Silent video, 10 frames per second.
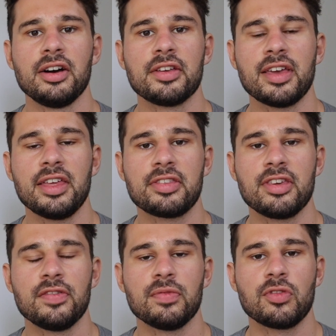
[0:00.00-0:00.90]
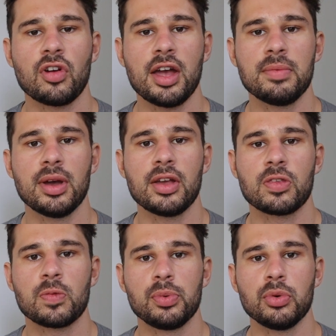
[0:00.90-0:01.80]
guys, Alex here from Trademate
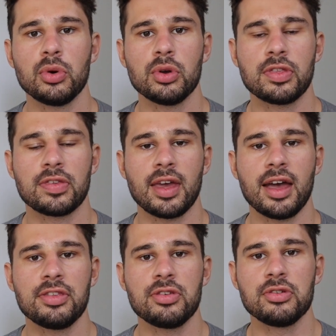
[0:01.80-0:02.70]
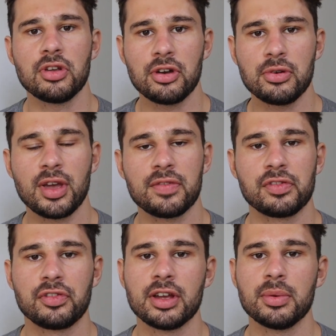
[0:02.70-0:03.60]
Sports. As you know, we have a
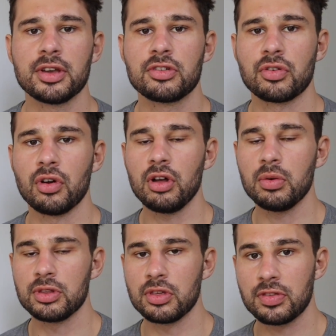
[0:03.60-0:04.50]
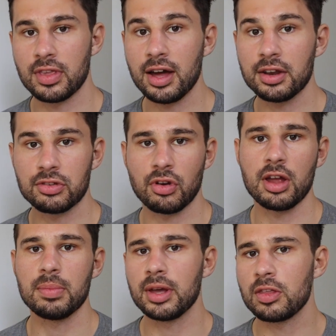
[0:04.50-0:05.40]
free week trial when you start at
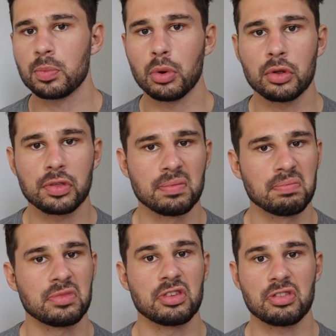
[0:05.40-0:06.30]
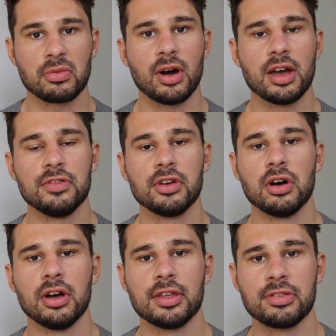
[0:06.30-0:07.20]
Trademate Sports. Just a way of you
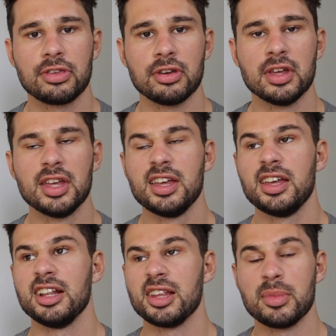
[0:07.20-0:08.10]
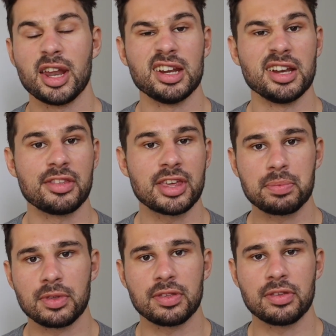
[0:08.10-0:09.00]
guys to eliminate any
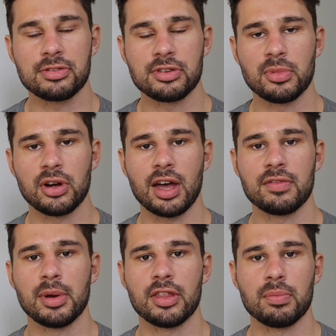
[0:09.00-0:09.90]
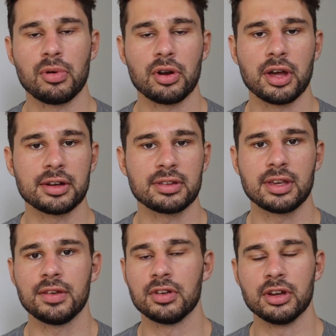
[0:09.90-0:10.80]
skepticism you might have about the product,
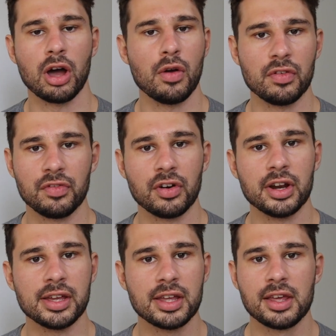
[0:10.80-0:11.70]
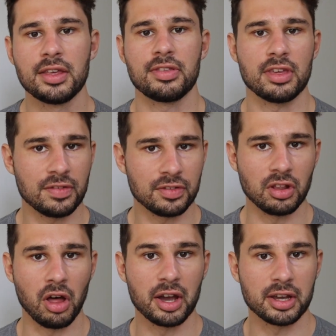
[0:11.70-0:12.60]
give it a go for free, see if you
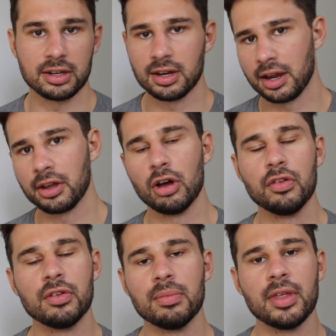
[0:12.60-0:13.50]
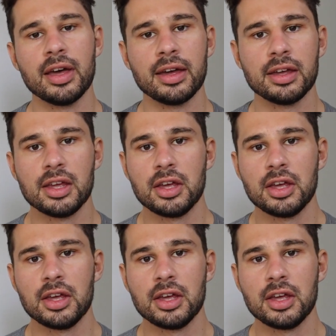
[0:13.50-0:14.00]
like it and go from there.